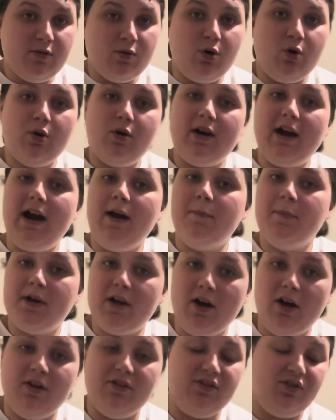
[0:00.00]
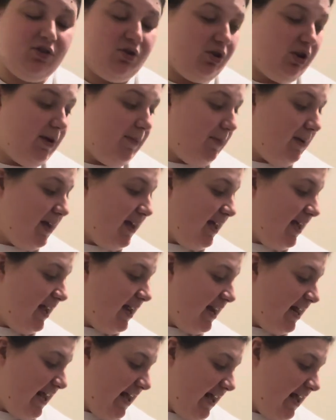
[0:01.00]
or I'm gonna call the sleepy
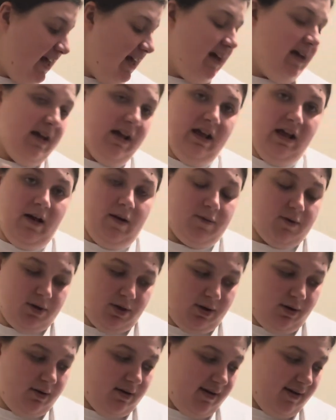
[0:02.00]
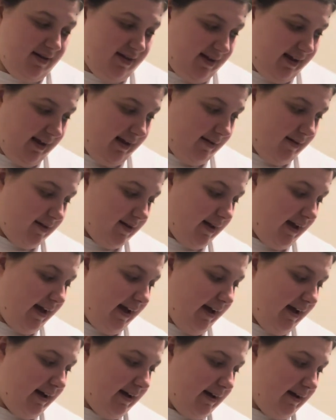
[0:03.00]
kitty, for $36. I
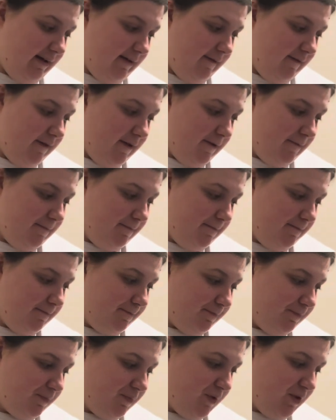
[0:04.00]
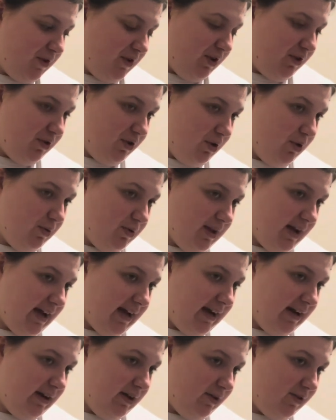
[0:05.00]
have the 2
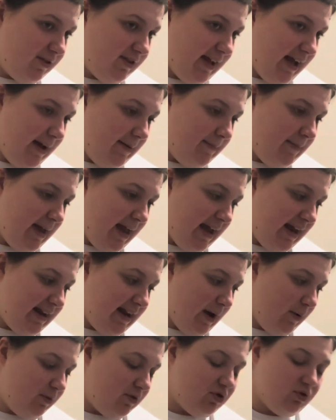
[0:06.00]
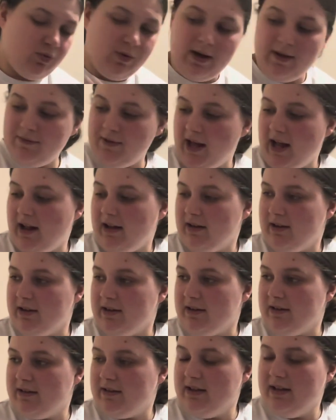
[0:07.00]
dinos that I made, that was
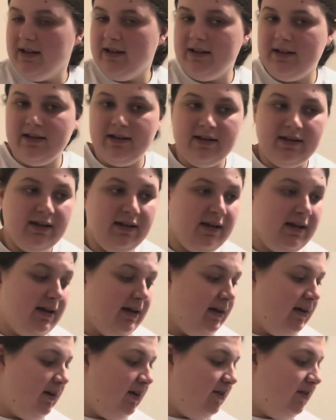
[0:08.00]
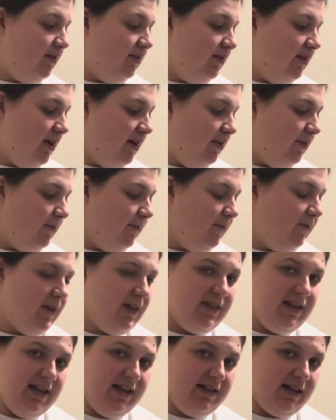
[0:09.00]
$12. No,
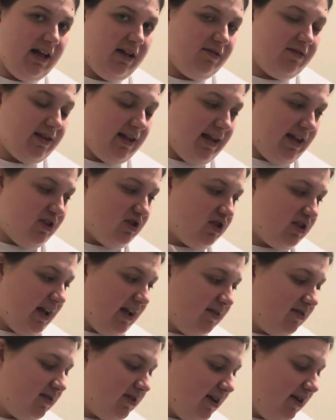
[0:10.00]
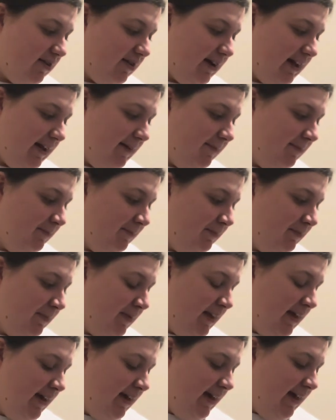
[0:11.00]
$15 each, that's $30.
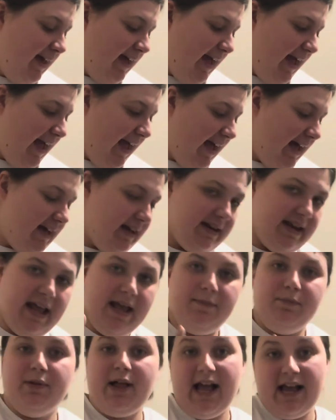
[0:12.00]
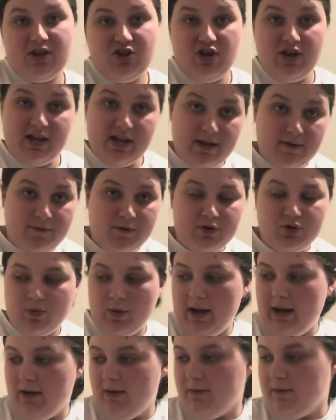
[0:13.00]
And a black chicken for
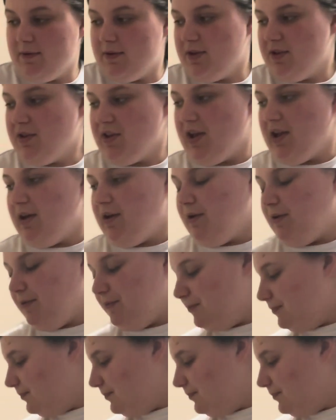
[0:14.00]
$12. So